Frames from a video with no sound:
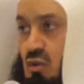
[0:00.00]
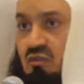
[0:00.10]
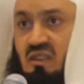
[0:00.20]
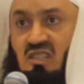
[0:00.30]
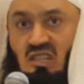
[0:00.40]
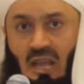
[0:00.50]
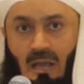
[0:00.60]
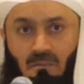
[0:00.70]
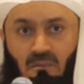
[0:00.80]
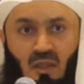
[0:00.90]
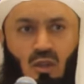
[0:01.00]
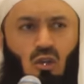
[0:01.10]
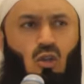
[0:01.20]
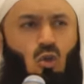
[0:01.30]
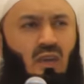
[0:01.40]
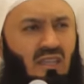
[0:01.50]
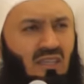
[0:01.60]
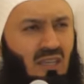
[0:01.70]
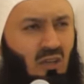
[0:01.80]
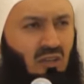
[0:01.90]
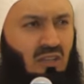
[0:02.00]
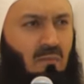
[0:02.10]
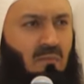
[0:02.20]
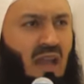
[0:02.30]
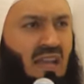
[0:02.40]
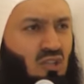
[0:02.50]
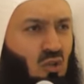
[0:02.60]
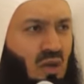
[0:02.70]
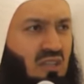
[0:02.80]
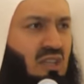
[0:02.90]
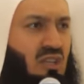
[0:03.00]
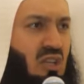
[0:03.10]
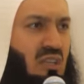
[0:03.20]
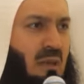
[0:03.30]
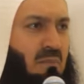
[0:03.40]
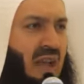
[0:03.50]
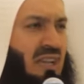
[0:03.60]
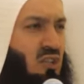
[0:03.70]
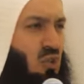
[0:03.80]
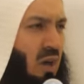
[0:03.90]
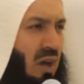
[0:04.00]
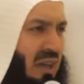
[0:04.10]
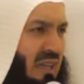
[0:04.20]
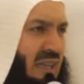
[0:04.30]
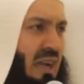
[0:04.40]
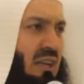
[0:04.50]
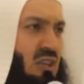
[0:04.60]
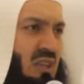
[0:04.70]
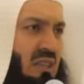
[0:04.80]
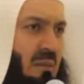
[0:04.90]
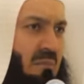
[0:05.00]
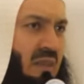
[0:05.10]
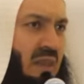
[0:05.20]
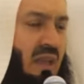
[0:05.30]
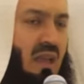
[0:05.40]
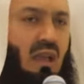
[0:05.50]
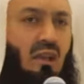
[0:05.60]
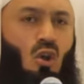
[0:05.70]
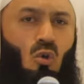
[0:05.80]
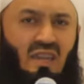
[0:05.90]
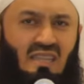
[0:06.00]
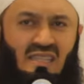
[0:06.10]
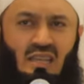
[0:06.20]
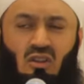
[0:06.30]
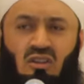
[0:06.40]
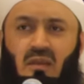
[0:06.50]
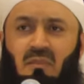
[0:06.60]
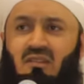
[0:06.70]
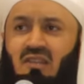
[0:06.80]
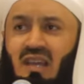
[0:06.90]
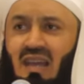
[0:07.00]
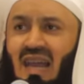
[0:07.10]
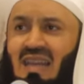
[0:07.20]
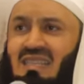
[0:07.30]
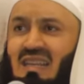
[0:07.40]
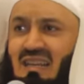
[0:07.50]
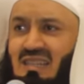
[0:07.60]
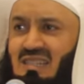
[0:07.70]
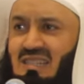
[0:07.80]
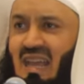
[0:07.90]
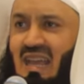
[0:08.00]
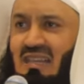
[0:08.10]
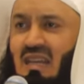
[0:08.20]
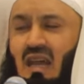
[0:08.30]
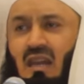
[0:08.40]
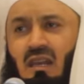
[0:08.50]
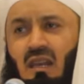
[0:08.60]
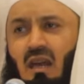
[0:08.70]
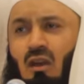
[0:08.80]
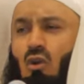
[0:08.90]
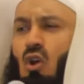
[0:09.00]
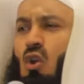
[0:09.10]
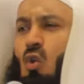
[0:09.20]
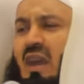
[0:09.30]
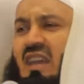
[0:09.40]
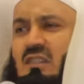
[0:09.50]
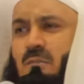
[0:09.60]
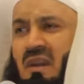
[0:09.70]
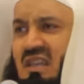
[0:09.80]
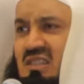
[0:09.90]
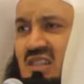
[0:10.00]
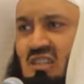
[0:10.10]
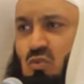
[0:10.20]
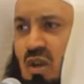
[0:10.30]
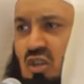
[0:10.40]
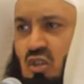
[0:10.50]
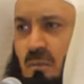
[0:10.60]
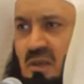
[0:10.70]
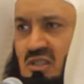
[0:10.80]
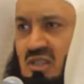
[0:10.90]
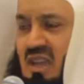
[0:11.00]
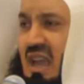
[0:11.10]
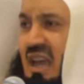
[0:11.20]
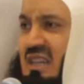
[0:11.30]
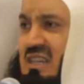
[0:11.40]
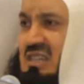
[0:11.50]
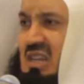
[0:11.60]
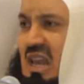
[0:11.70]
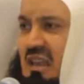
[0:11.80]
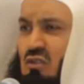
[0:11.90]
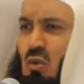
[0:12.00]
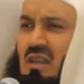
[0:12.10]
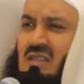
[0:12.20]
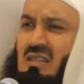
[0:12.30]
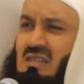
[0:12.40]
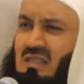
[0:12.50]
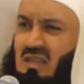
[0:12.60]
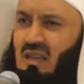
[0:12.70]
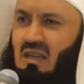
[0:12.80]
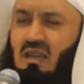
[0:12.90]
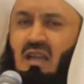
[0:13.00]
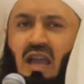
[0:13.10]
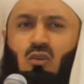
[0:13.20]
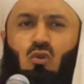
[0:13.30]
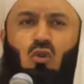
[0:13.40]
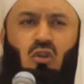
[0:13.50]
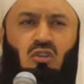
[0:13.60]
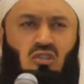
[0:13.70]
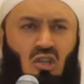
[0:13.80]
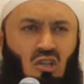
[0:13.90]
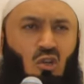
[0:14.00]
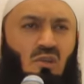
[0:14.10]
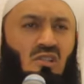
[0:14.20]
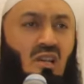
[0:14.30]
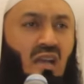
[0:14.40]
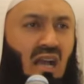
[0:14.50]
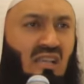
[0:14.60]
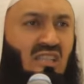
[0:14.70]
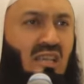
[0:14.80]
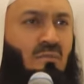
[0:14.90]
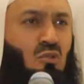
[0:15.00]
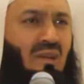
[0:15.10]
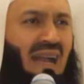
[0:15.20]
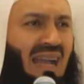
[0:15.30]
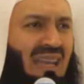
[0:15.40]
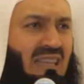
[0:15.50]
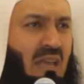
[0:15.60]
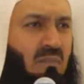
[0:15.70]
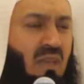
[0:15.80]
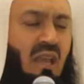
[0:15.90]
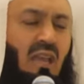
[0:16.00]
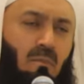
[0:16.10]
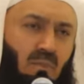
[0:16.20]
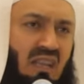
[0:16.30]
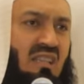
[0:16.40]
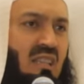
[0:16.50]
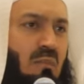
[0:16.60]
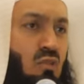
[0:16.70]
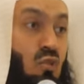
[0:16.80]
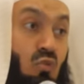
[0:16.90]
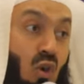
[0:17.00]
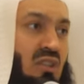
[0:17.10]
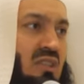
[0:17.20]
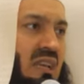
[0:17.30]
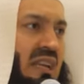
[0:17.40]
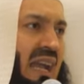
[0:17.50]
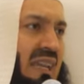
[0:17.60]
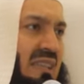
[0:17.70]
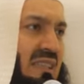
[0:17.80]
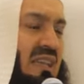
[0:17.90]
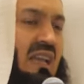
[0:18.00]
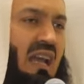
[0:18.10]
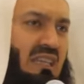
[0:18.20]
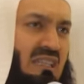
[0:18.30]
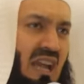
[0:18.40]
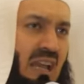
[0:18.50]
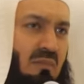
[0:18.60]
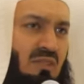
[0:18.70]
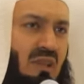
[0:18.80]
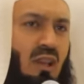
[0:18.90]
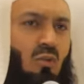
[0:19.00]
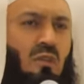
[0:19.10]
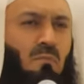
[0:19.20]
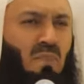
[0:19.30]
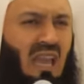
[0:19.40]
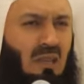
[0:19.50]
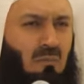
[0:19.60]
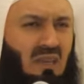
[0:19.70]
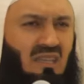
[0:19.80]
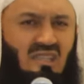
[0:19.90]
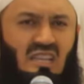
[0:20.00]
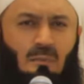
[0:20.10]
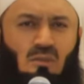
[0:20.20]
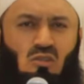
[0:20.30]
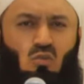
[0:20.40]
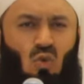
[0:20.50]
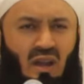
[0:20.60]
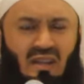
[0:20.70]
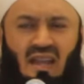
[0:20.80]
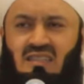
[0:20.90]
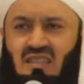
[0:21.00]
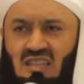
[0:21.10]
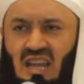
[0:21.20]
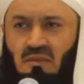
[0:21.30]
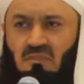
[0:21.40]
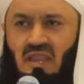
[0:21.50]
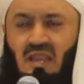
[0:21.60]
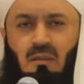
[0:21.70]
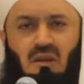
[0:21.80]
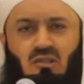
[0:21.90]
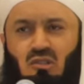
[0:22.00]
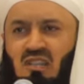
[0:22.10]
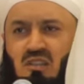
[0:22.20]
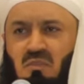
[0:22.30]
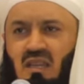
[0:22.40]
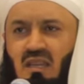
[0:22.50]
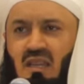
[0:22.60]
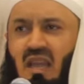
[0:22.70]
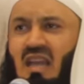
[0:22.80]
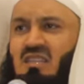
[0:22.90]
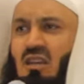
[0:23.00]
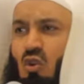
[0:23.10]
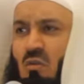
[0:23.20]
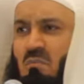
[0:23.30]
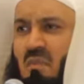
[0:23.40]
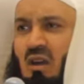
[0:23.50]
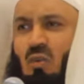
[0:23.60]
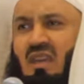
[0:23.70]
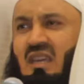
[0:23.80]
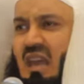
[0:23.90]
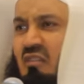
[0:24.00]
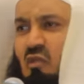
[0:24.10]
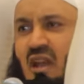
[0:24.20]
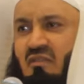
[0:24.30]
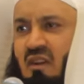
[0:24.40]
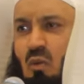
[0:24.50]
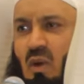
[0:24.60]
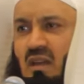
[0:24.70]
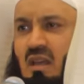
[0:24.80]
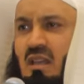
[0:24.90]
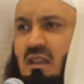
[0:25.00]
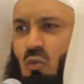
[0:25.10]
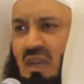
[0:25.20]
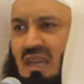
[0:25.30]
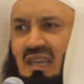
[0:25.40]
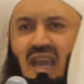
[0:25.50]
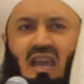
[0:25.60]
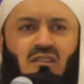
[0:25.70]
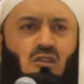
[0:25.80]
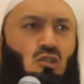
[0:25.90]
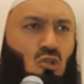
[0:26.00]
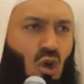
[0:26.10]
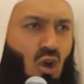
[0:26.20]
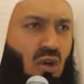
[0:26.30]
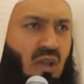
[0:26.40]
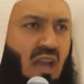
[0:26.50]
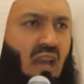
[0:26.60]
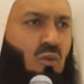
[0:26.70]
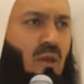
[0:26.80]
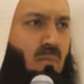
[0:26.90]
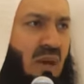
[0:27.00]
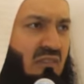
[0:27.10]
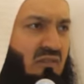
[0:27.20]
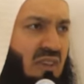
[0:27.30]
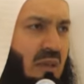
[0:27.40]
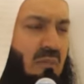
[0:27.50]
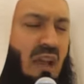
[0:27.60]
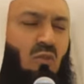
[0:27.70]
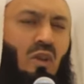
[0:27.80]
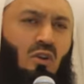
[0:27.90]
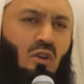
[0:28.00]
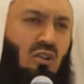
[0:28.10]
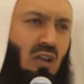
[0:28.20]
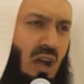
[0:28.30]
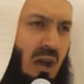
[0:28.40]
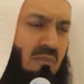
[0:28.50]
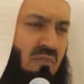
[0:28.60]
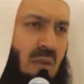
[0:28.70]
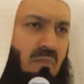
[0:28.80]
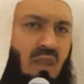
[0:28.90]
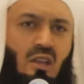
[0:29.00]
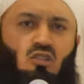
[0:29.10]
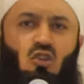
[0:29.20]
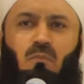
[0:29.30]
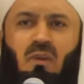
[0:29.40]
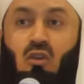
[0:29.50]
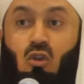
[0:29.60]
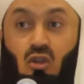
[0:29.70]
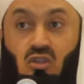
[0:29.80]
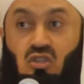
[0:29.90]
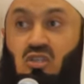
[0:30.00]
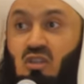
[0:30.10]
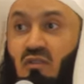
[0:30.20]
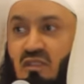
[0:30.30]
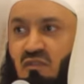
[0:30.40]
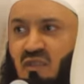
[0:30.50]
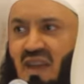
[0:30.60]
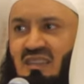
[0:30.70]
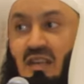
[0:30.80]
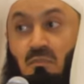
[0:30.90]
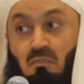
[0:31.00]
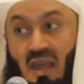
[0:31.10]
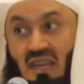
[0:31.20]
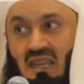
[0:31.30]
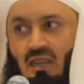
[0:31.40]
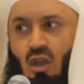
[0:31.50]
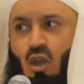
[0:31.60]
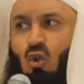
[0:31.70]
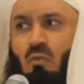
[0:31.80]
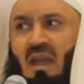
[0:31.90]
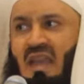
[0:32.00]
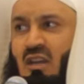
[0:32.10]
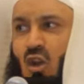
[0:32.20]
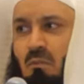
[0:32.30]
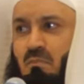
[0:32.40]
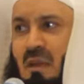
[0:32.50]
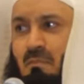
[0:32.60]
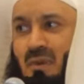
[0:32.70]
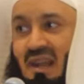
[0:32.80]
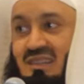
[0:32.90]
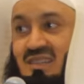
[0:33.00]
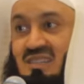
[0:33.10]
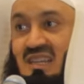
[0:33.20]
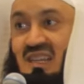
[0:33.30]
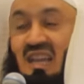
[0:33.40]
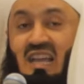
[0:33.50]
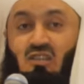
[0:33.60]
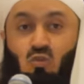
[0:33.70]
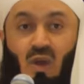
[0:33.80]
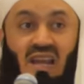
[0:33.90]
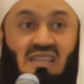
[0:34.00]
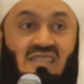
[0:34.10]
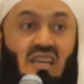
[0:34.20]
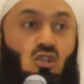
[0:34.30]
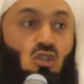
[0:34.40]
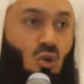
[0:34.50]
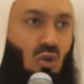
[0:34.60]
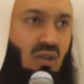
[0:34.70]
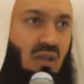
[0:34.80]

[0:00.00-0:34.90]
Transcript: of Islam go easy on them as you are teaching them, as you are encouraging them go easy on them and realize and understand that Allah always brings His worshippers and His slaves who are sincere and who continuously ask Him to guide them. He brings them towards the guidance at times with baby steps, one at a time. But trust me, as an ummah, we care for everyone, the weak and the strong, and we pray for them and we will not harm them. So be conscious of the fact that many who may not be practicing as well as they should